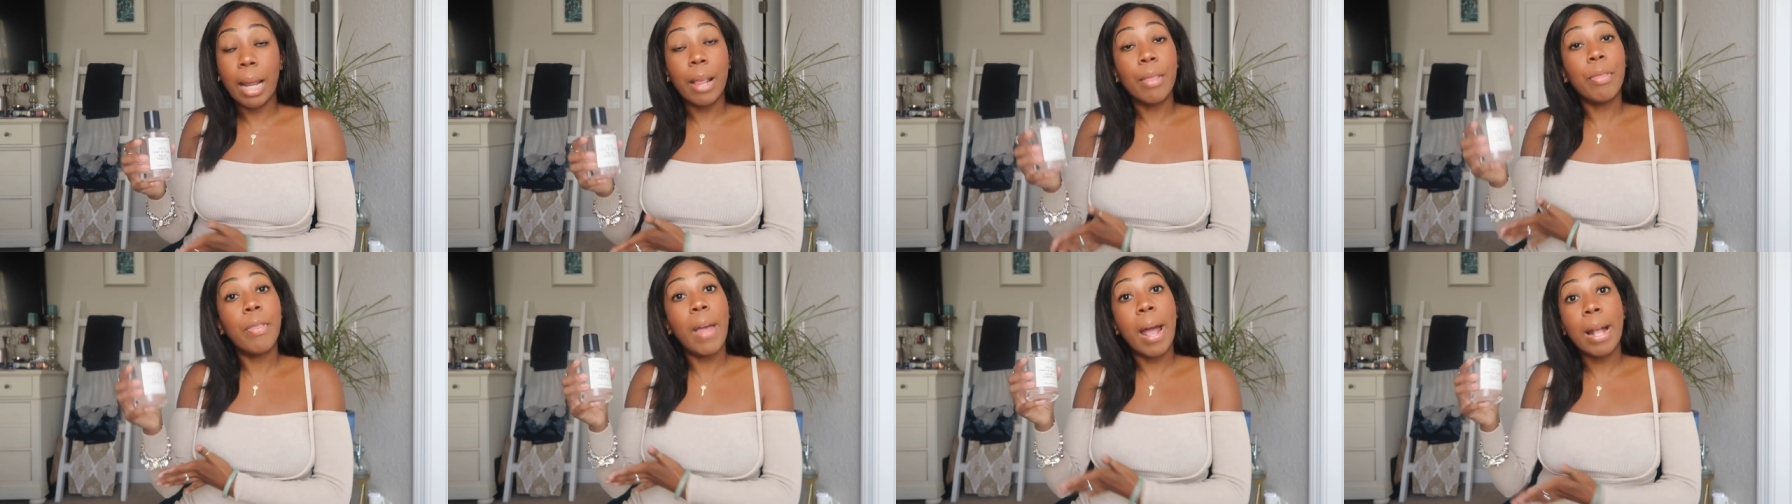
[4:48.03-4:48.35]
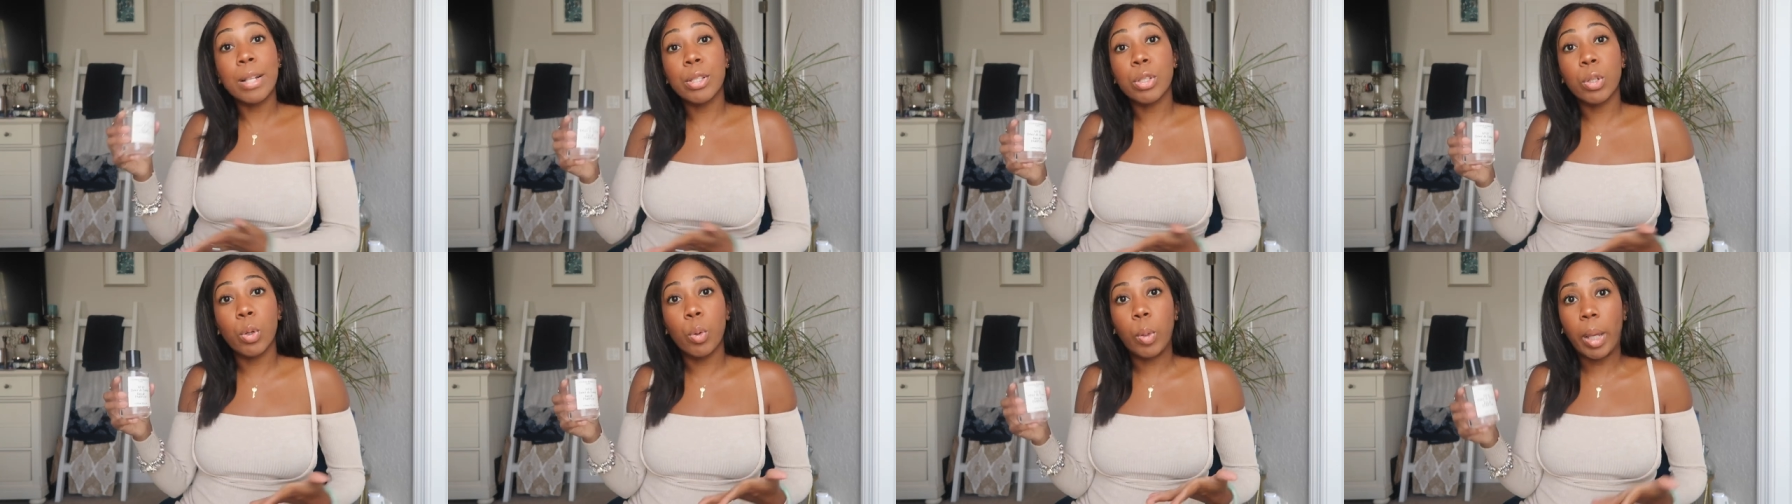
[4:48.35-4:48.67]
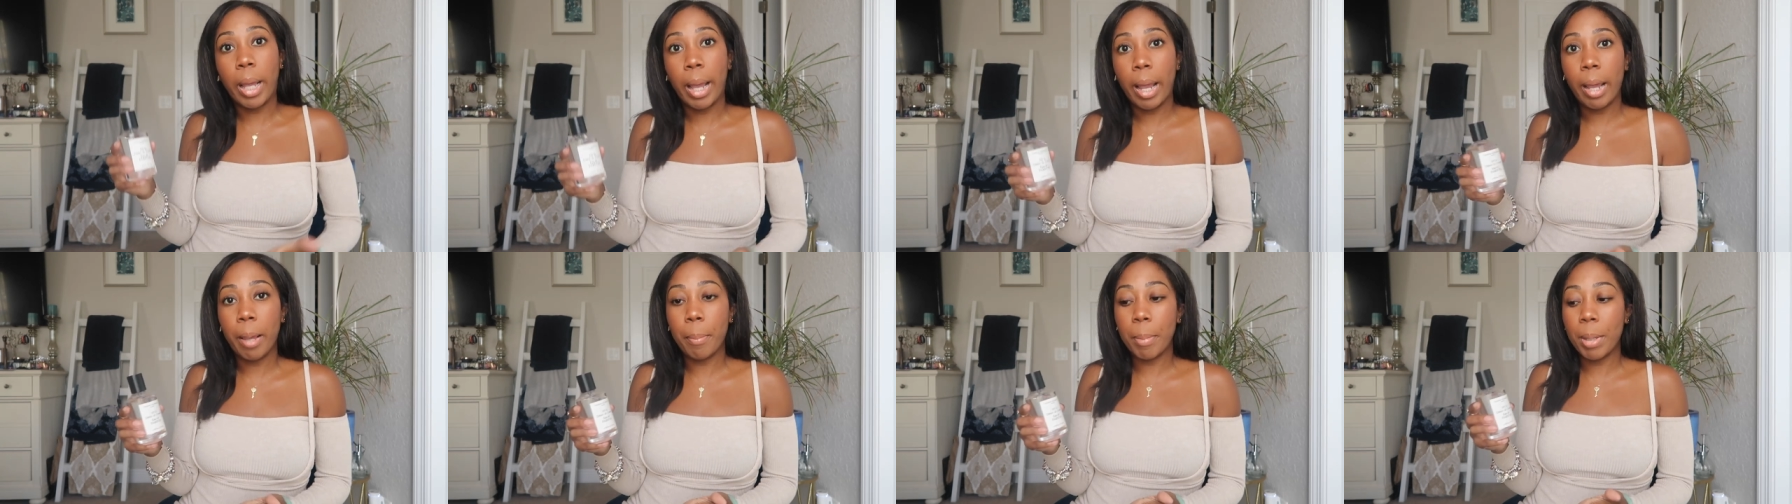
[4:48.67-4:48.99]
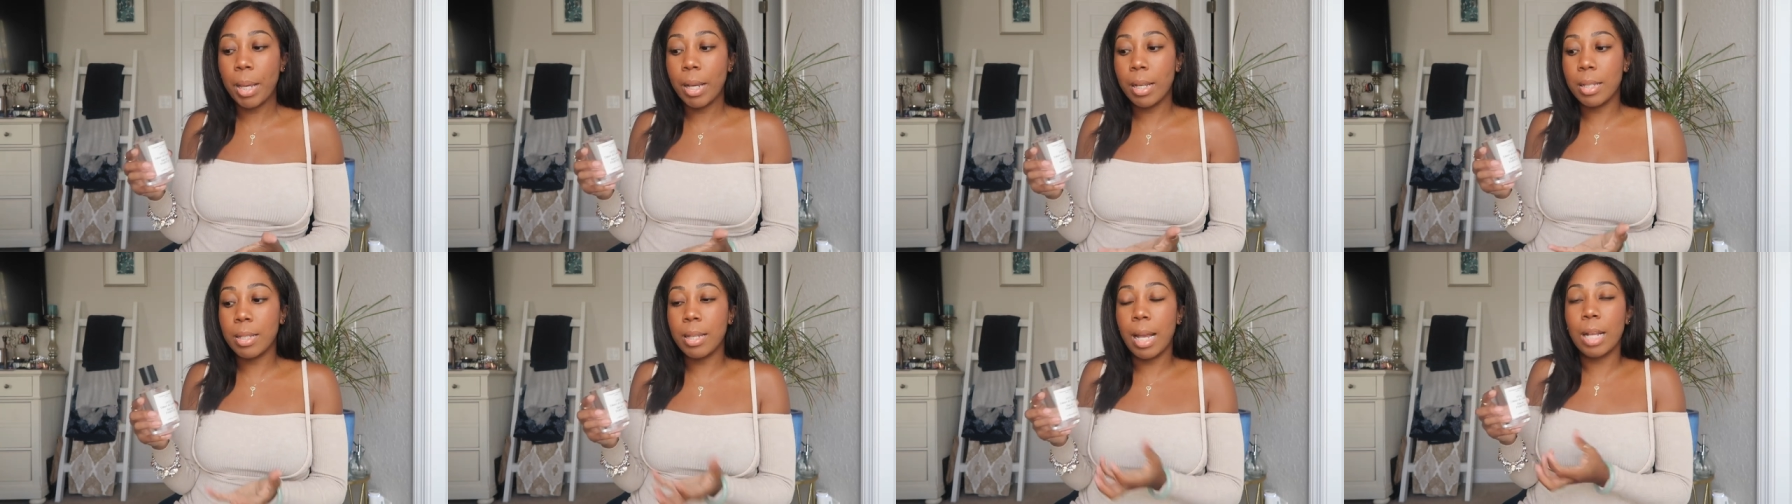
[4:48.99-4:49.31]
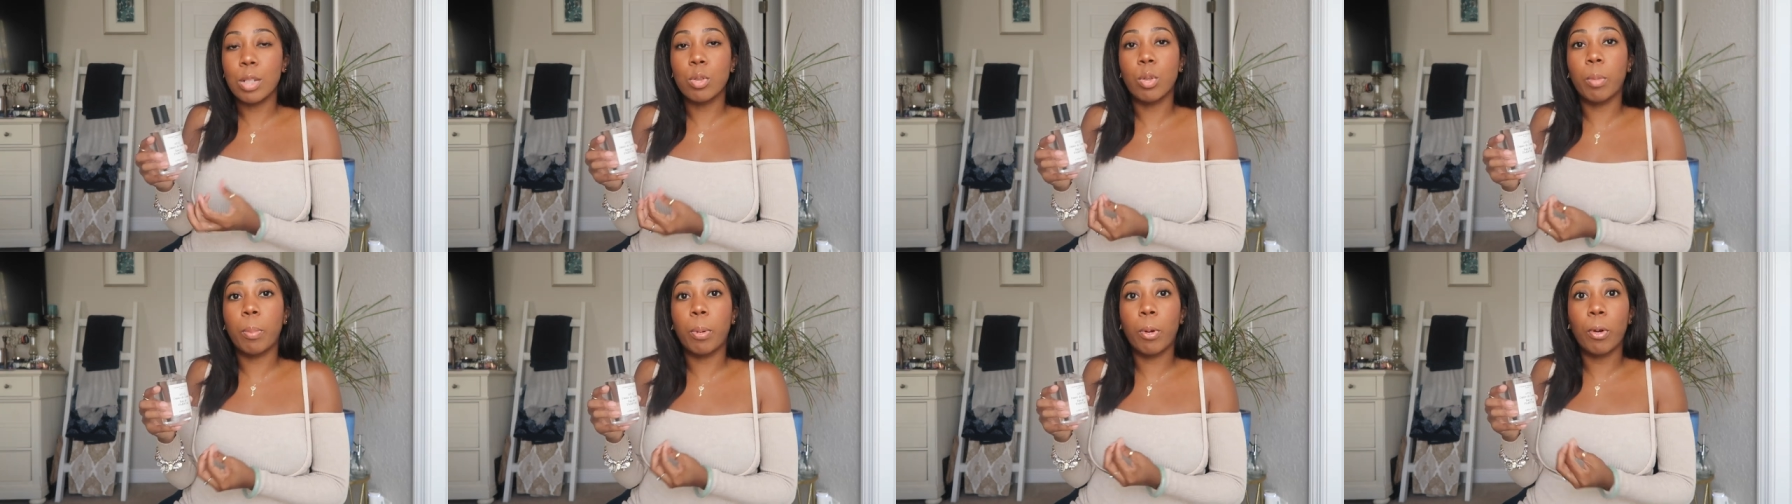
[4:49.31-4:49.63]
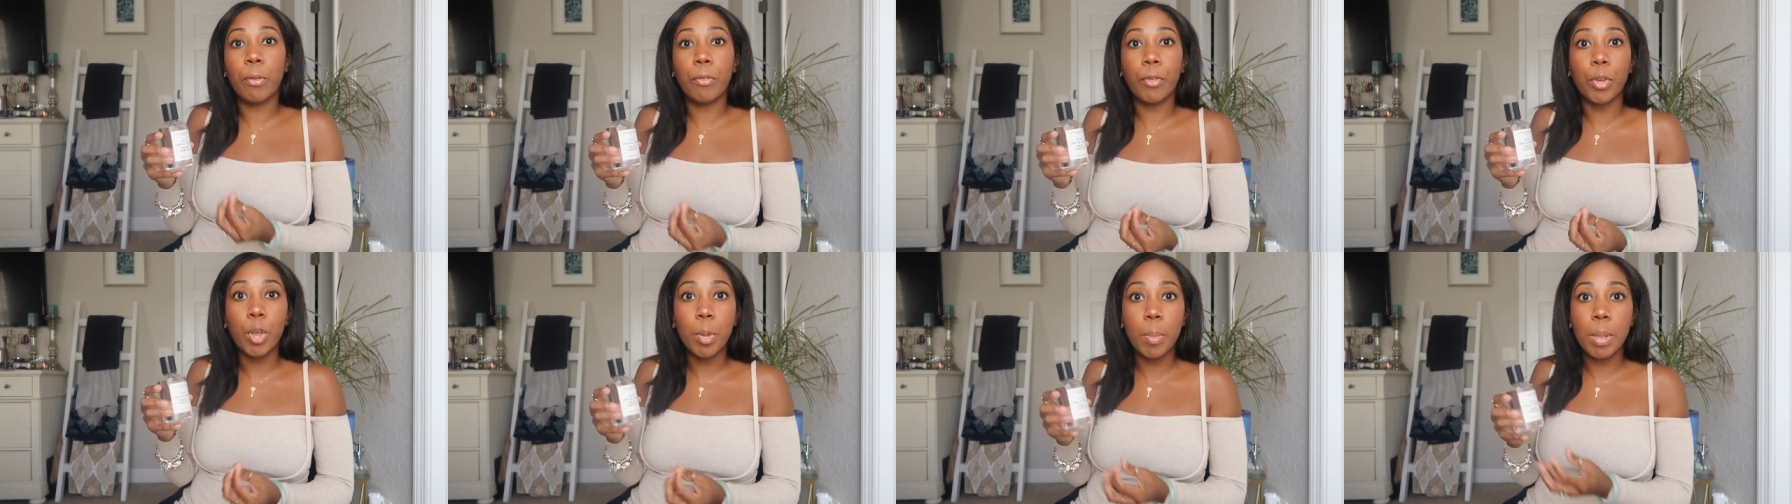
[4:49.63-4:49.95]
and that's okay because that's what
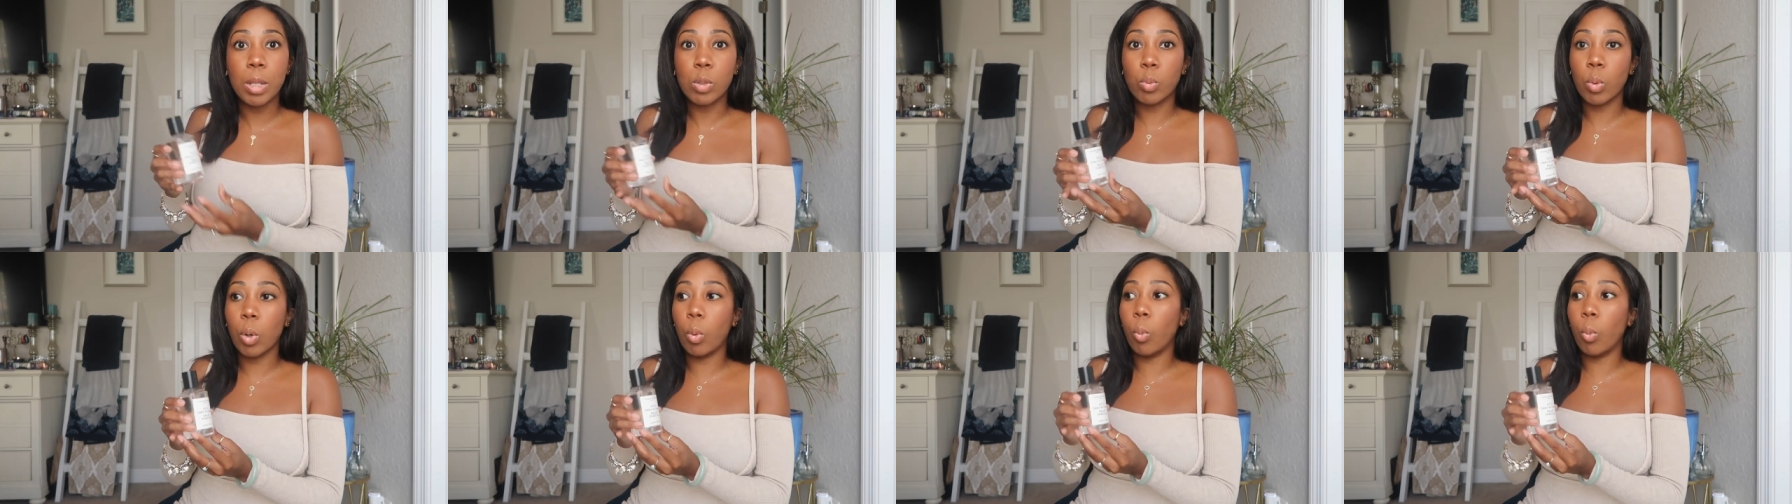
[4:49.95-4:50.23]
perfume is.